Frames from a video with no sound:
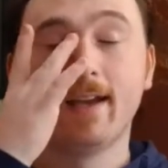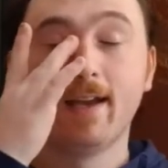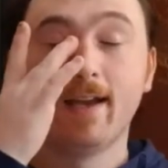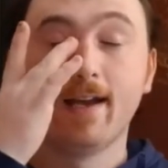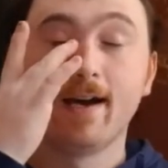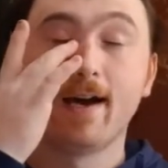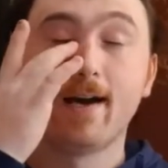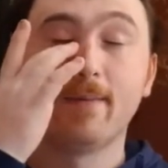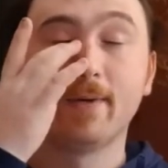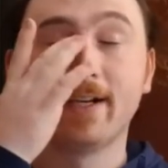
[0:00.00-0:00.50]

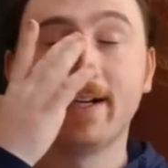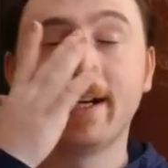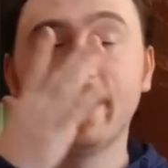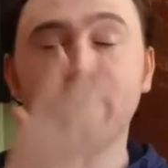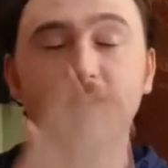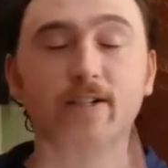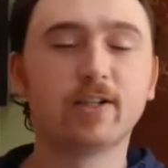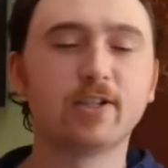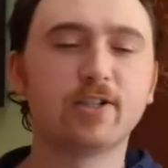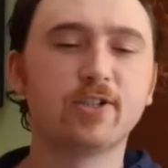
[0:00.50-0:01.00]
But it
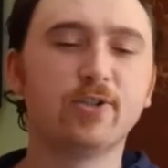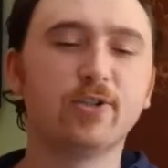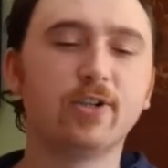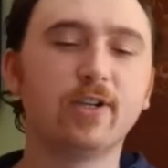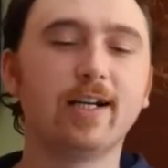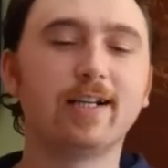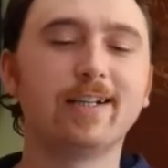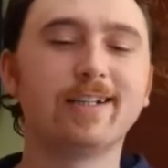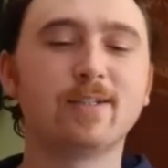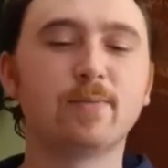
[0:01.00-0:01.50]
ain't looking too
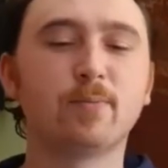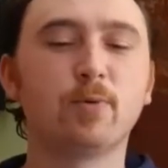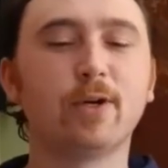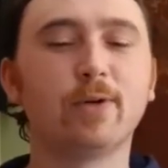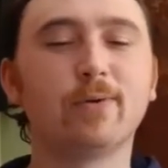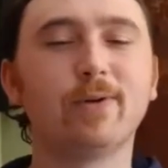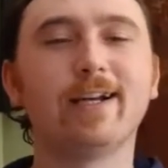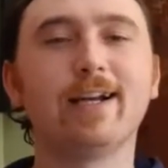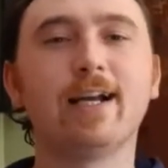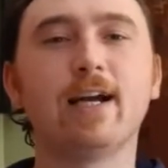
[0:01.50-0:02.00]
good at this
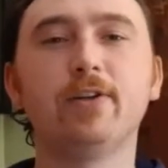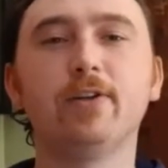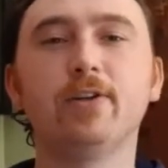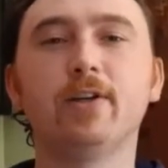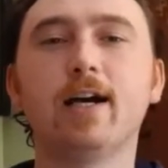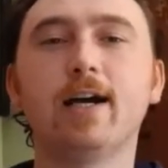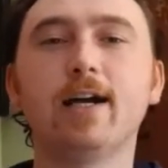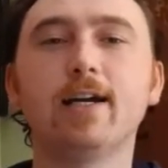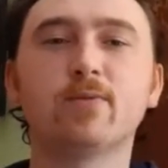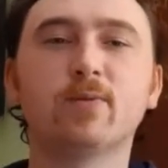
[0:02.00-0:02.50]
point right now, you
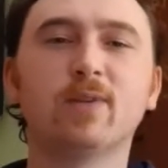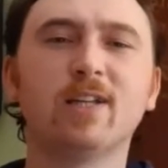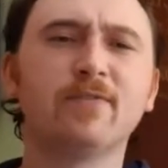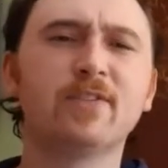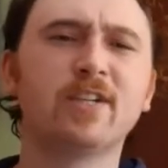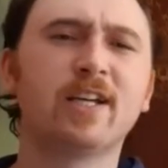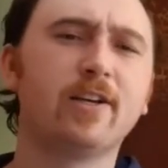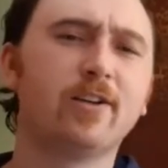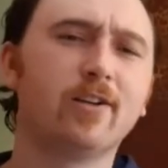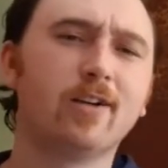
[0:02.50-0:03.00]
guys. We'd love
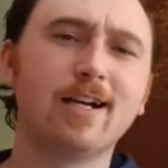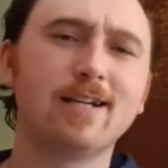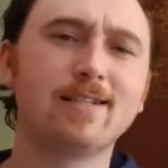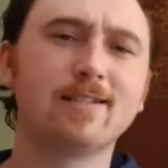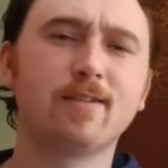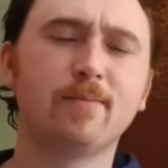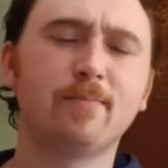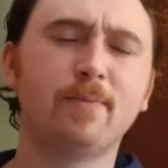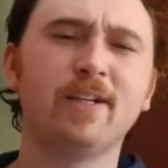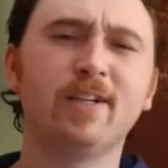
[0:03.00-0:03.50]
to get your
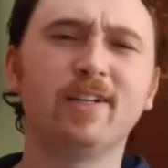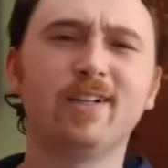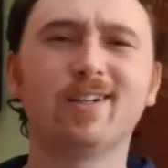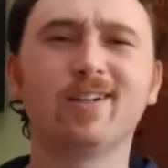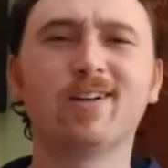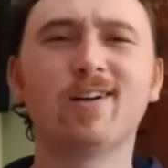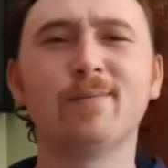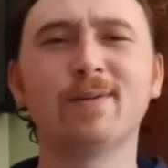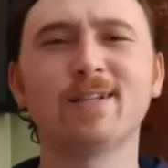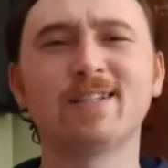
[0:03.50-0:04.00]
guys' opinion in
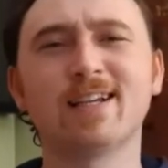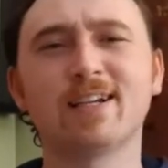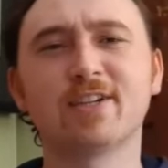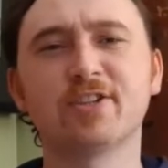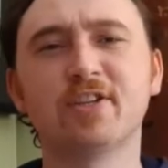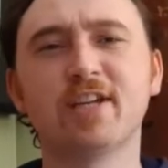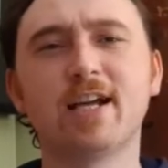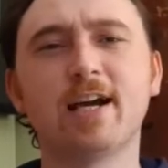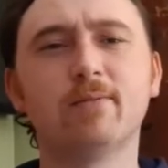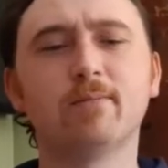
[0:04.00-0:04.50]
the comment
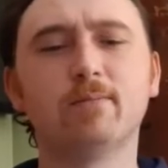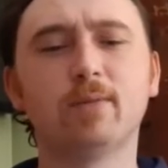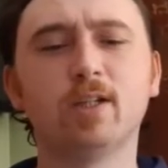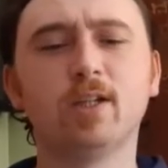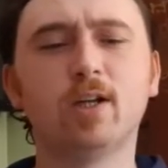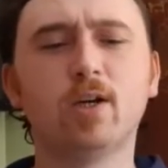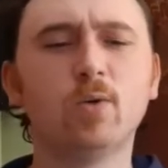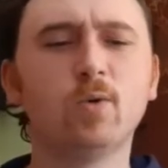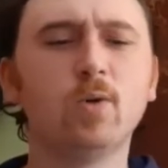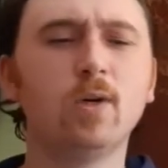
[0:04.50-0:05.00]
section down
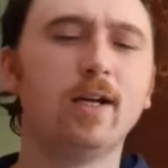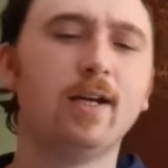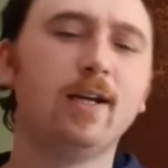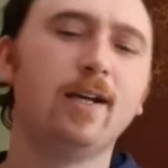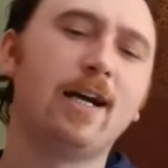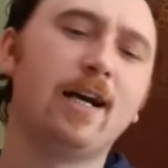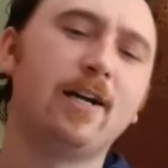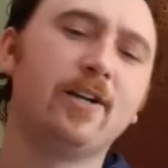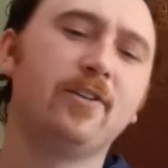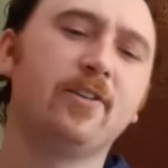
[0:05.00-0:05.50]
below.
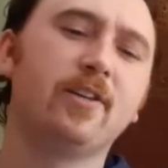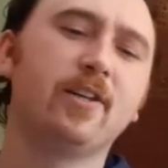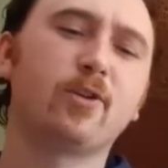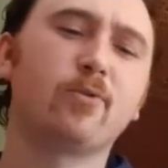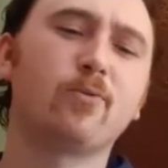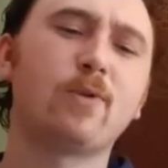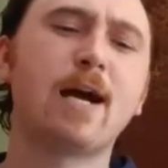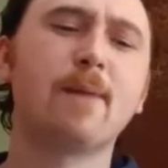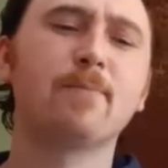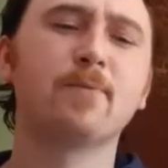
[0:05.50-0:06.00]
How do you think the
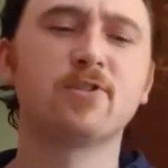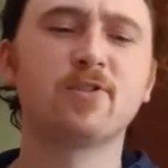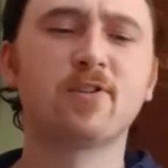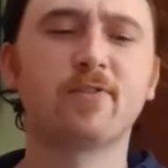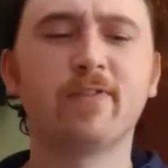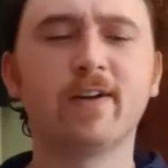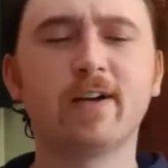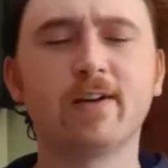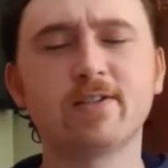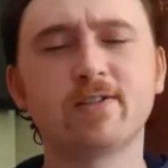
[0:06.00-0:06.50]
Raptors are
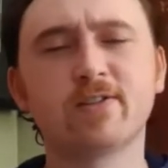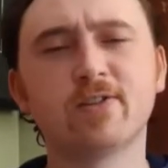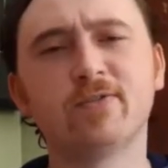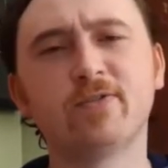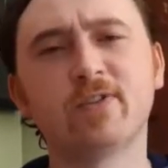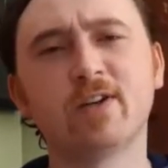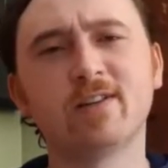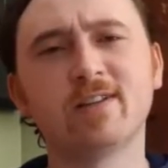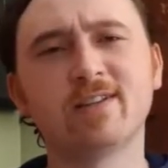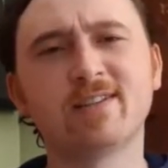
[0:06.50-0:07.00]
faring so
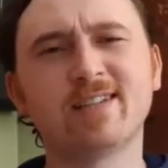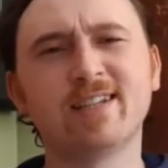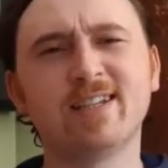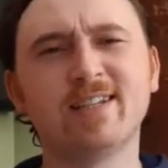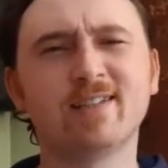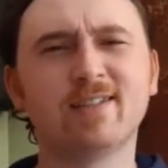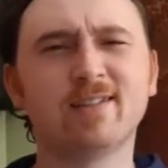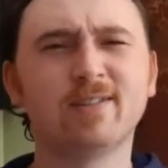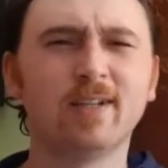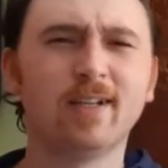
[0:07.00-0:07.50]
far this
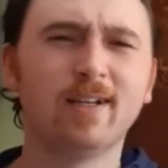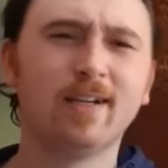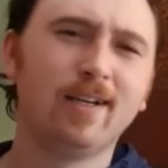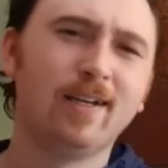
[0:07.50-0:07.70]
season?